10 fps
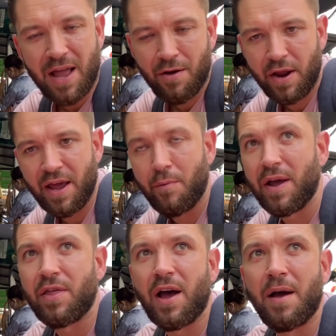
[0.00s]
down here
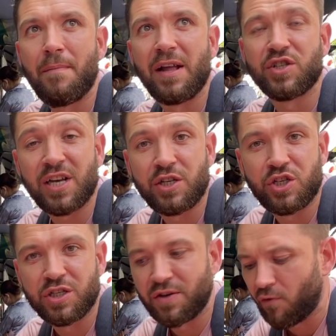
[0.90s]
with
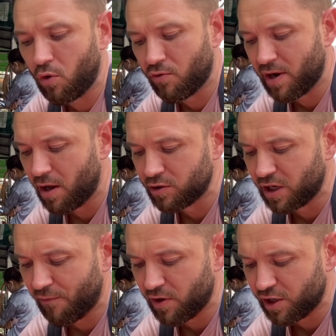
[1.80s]
intentions of ordering loads
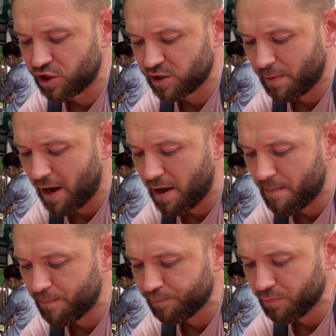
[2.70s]
of different dishes, but
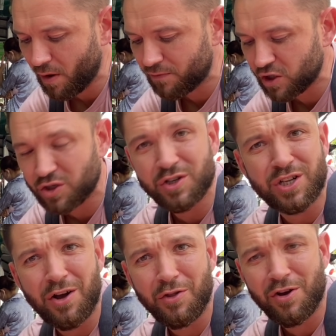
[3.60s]
I've just got
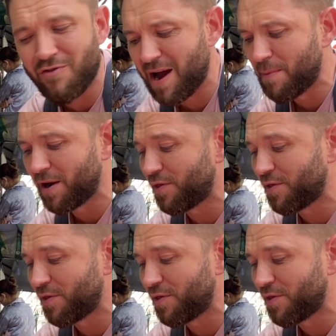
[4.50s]
stuck on the crab, and I